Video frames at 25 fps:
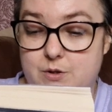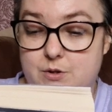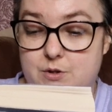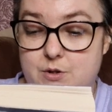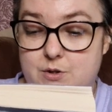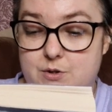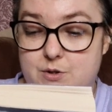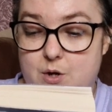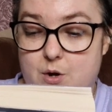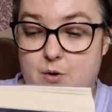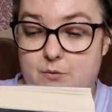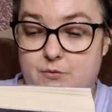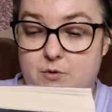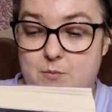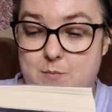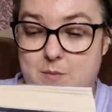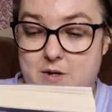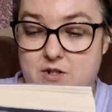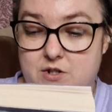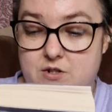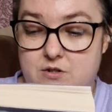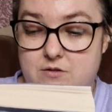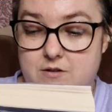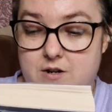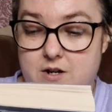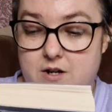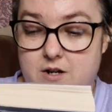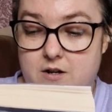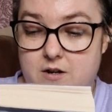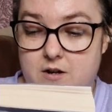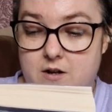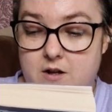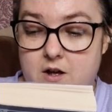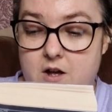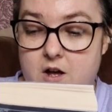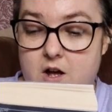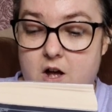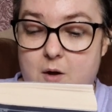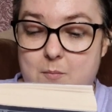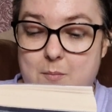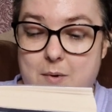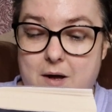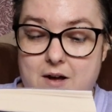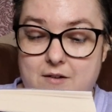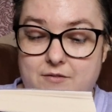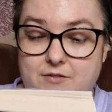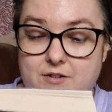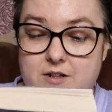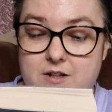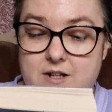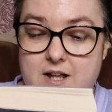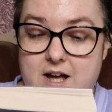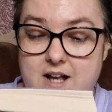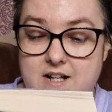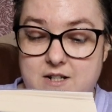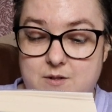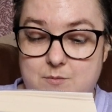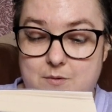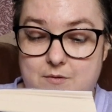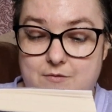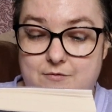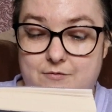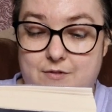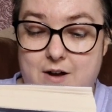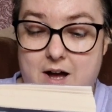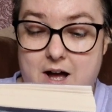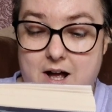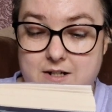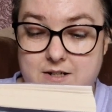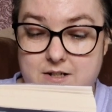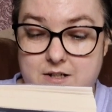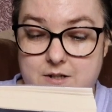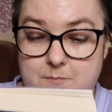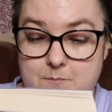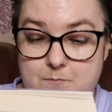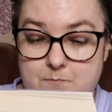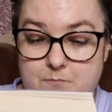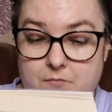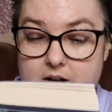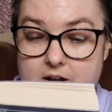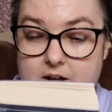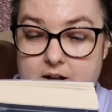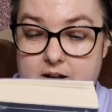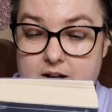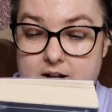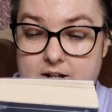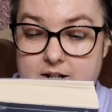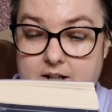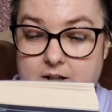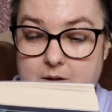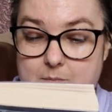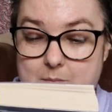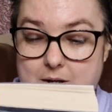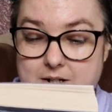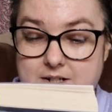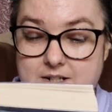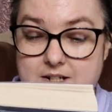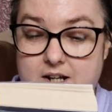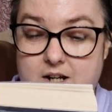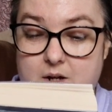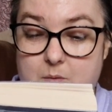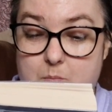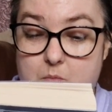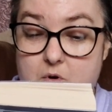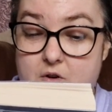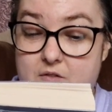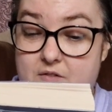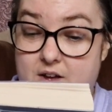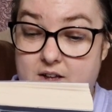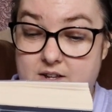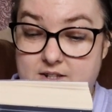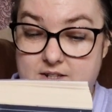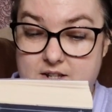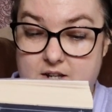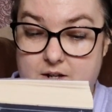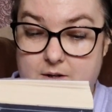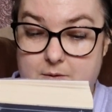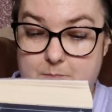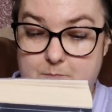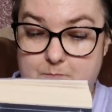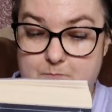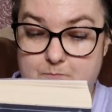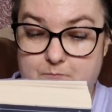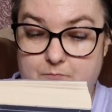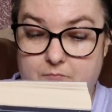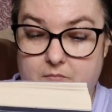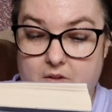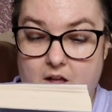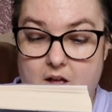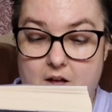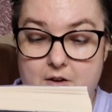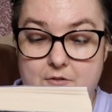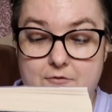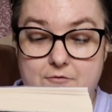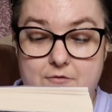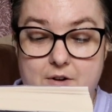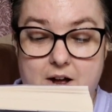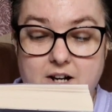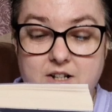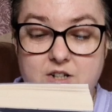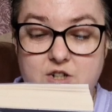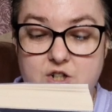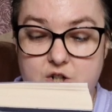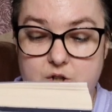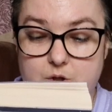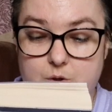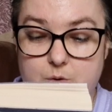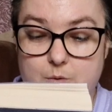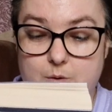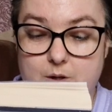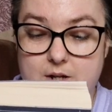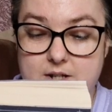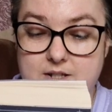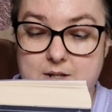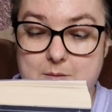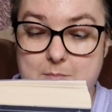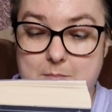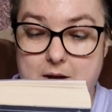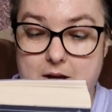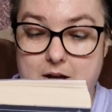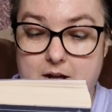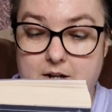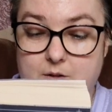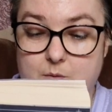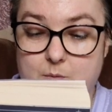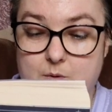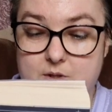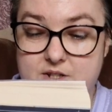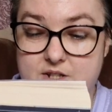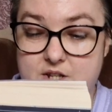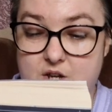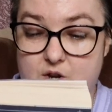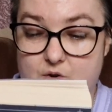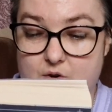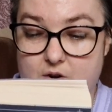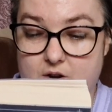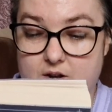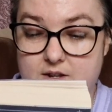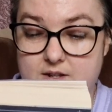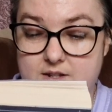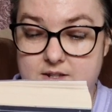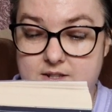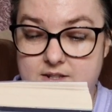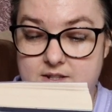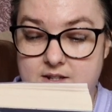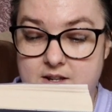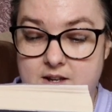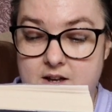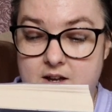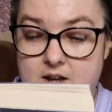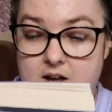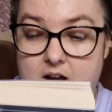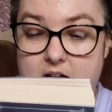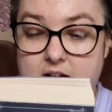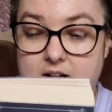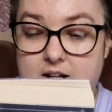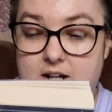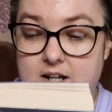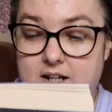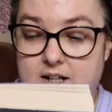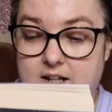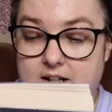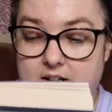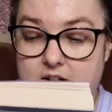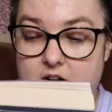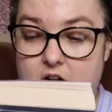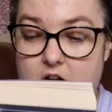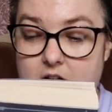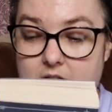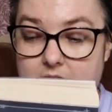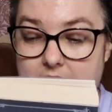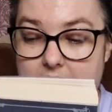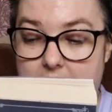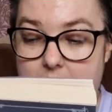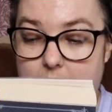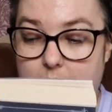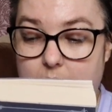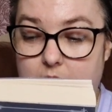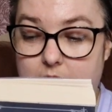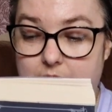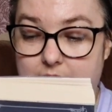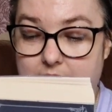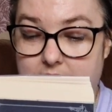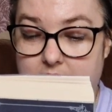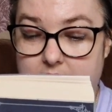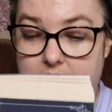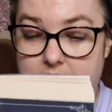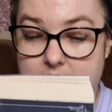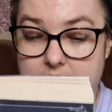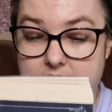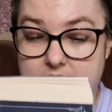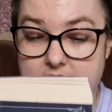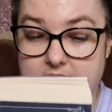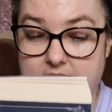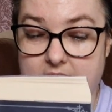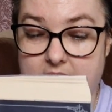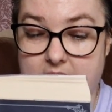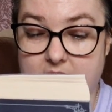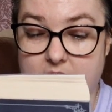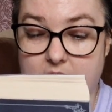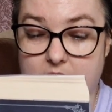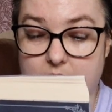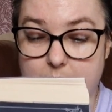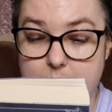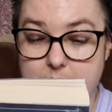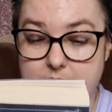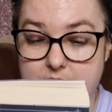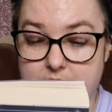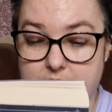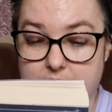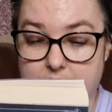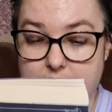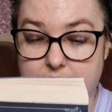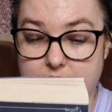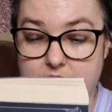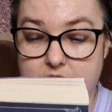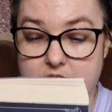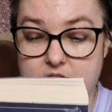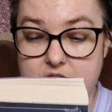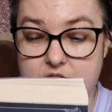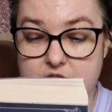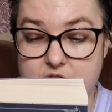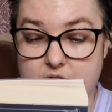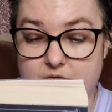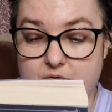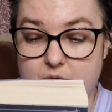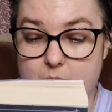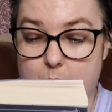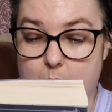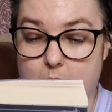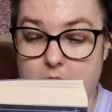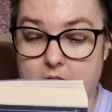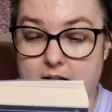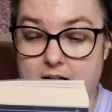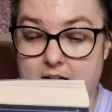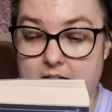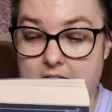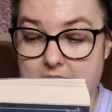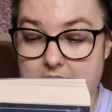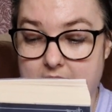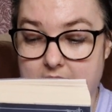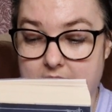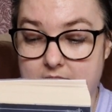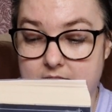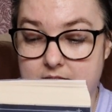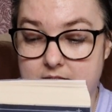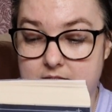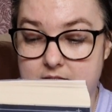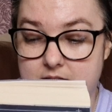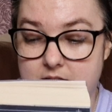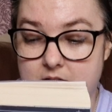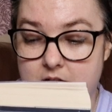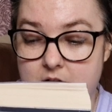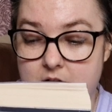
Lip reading: to solve the mystery, her path collides with Vad, enigmatic professor. Vad too is a man with secrets, and he cannot allow Kavina to get close enough to discover what he hides.